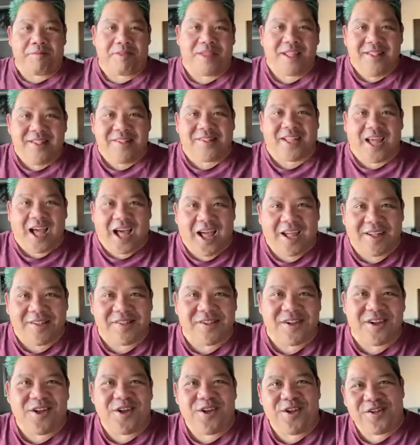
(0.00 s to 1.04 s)
These
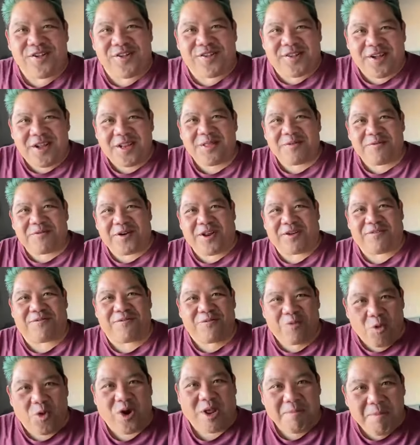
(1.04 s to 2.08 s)
guys sell them for like
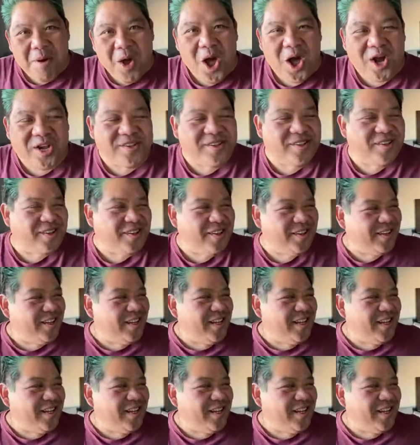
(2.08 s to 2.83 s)
$40.